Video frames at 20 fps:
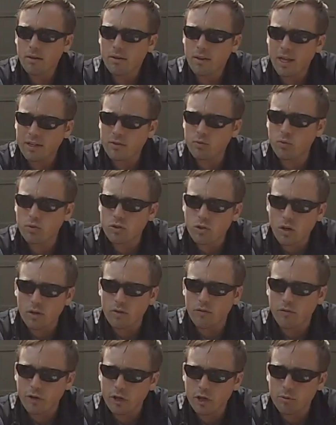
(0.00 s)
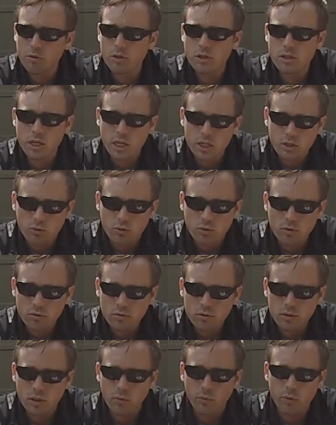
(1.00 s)
That's what's called a variable schedule.
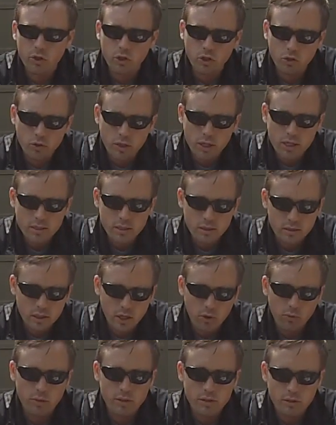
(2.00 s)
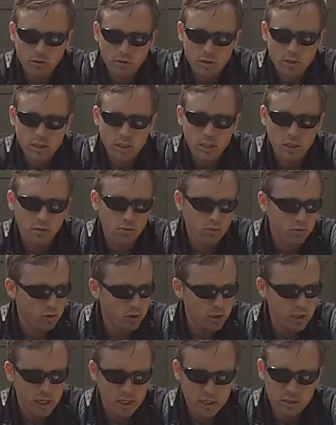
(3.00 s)
And we do this until we start to see a
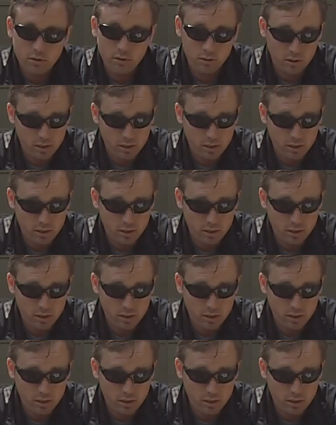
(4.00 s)
really nice,